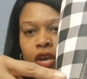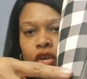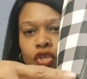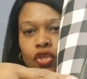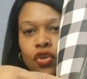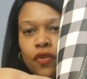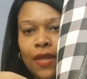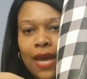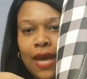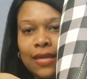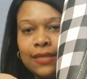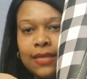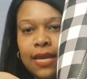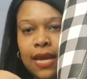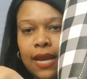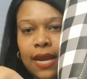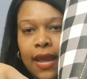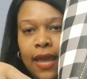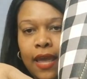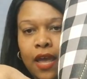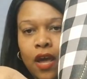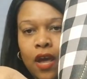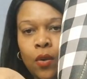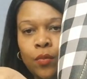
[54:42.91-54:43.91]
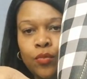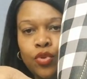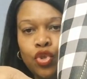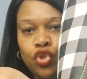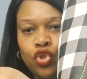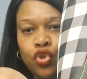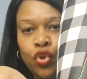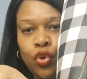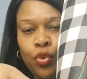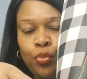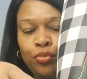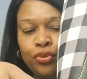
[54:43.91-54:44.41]
So that's going to help
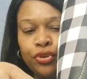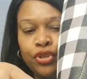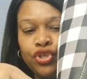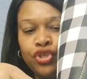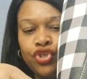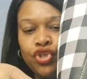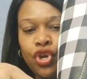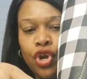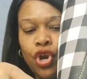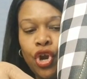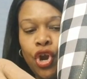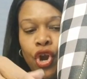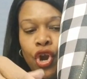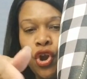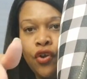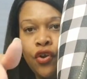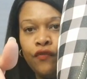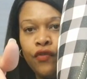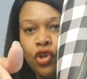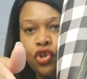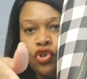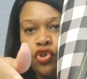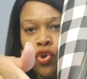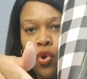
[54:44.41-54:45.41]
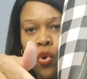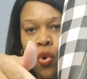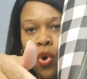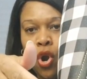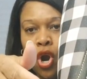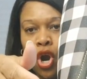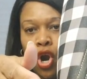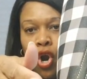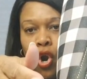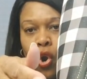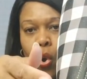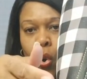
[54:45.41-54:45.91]
to preserve
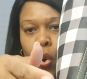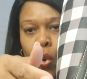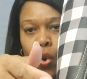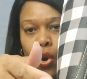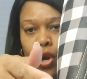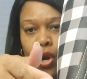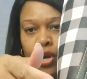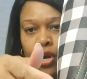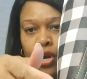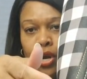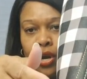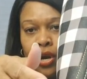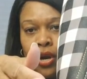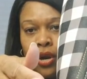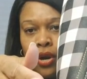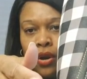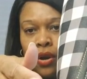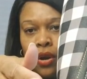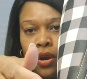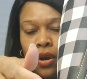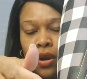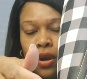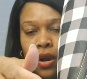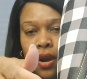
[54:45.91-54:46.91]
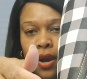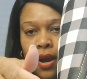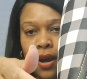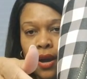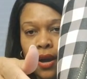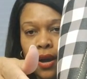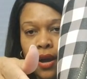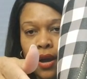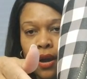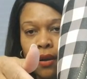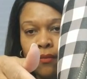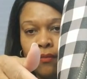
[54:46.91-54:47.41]
your corner,
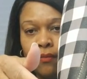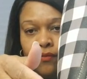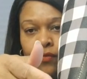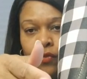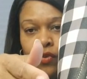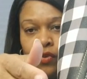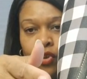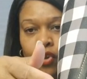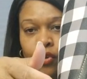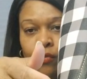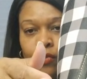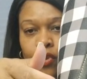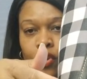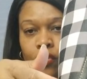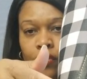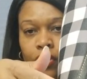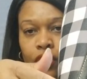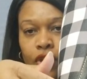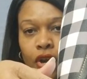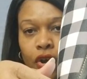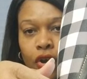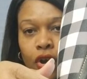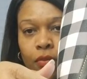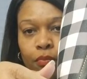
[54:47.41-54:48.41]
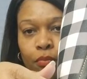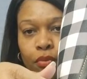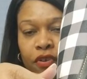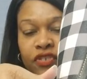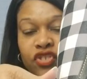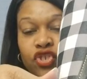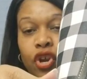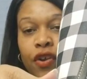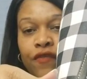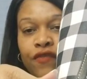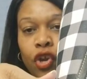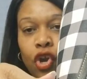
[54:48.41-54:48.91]
um, you, you, you know,
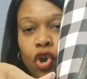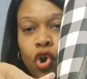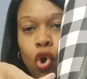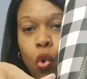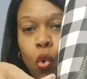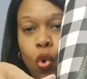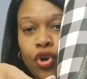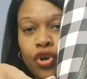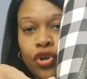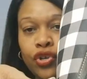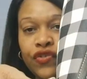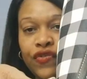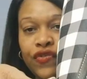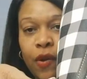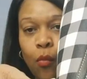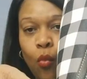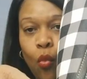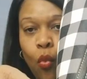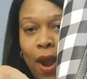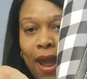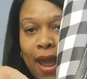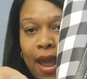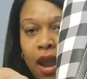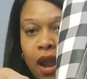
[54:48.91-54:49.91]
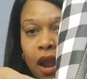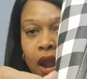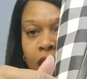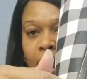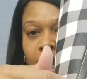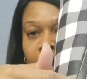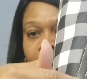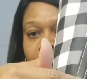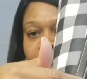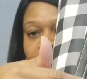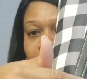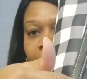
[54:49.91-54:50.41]
preserve your corners from wear.
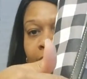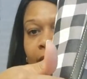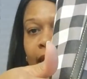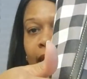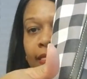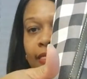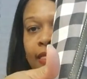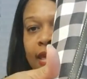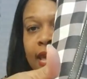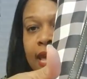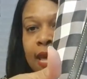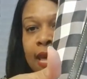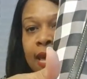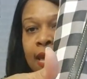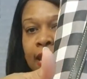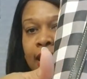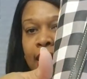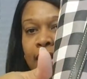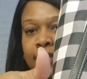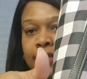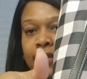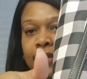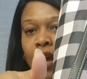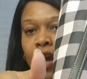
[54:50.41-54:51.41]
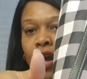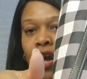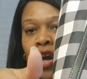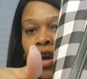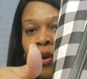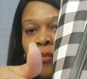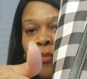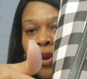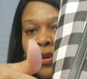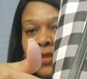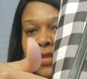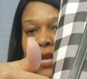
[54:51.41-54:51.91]
And then it's
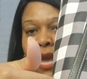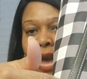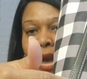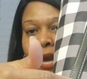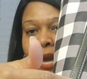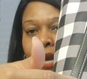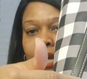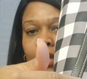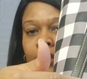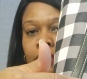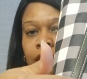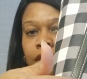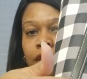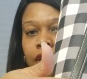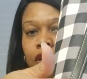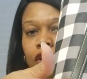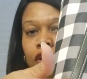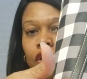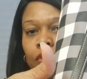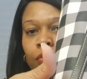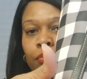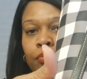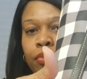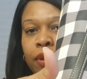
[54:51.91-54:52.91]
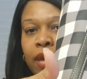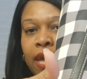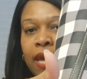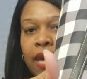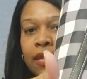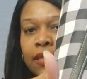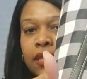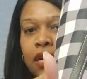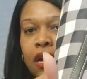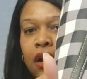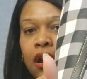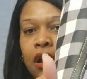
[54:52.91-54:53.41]
almost got a little
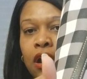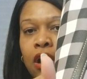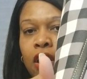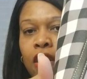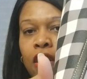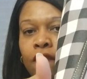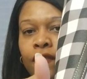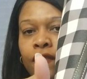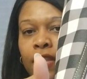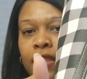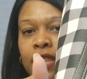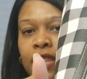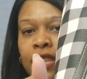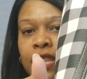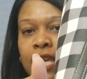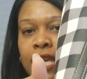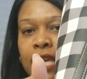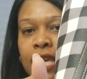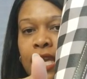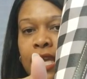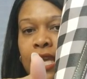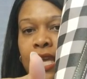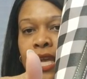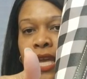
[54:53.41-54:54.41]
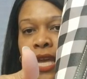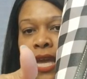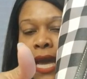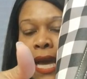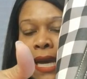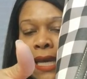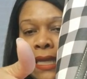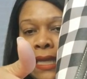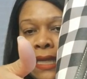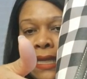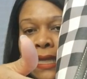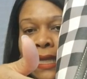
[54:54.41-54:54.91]
bit of the
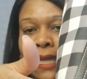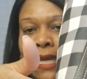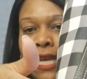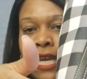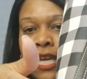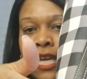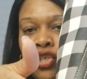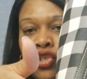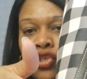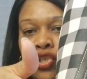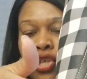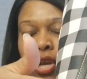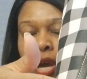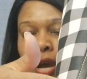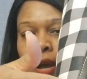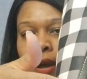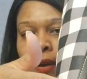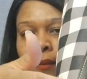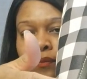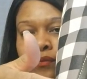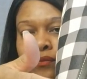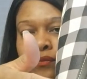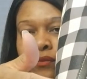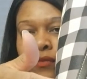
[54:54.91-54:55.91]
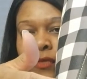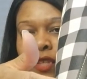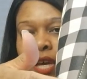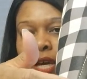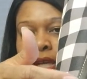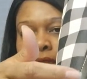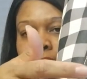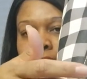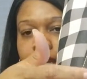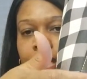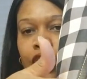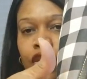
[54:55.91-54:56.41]
leisure, um,
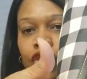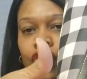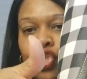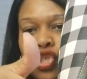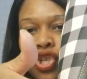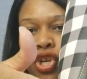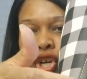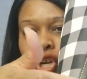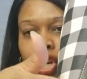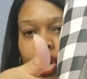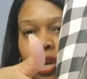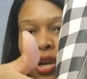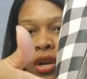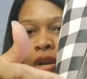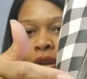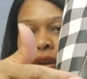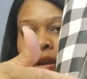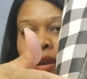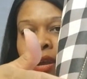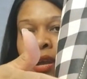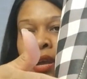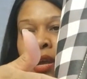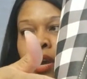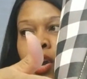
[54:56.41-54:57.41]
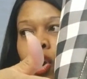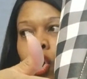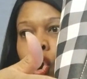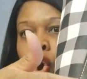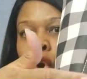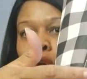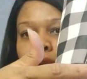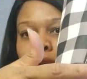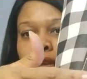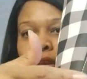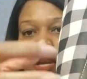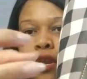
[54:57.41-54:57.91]
a leisure,
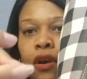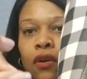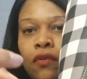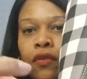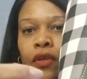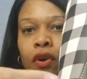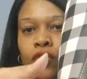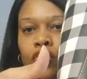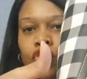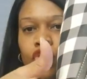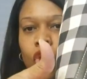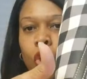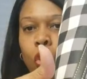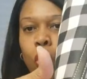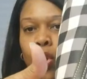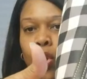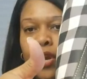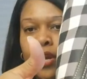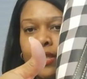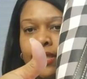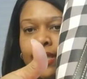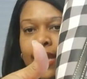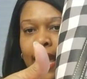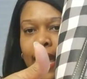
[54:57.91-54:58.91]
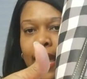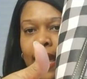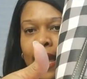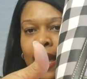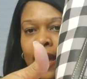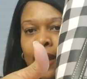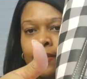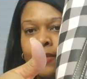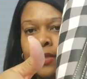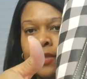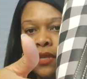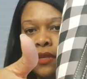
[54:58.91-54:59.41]
you know, those corner
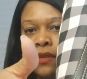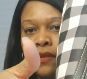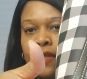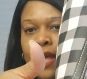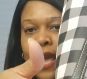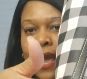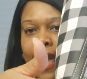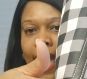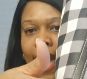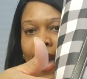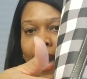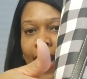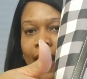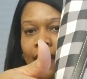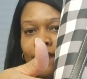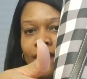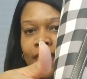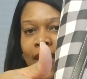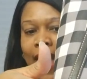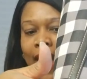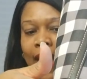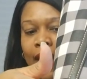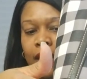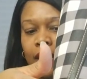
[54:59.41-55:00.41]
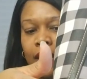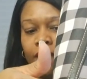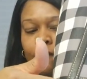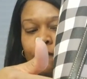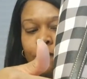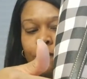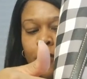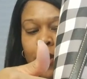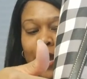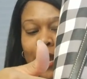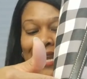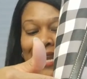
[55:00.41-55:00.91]
tabs, they have that
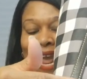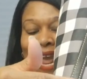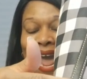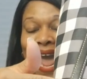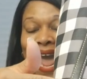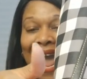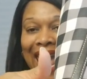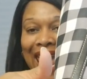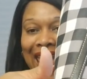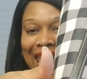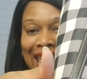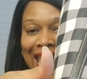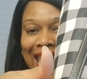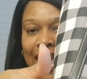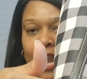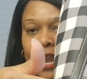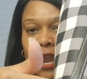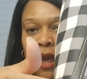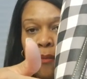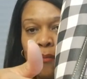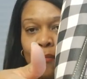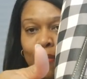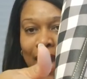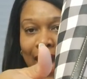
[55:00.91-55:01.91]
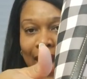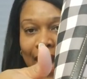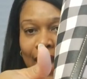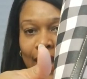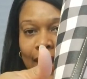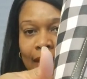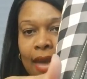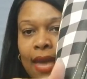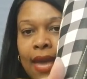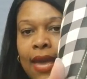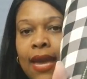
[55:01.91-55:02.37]
front and back.